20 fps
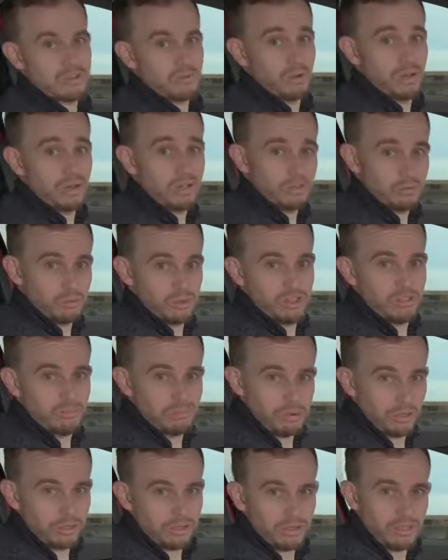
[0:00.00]
as well with
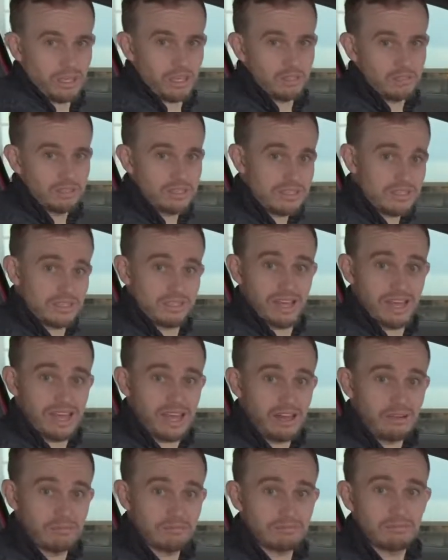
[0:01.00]
bottle holders.
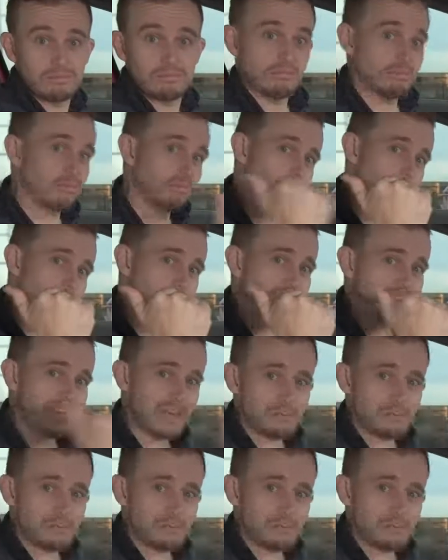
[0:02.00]
Now, what about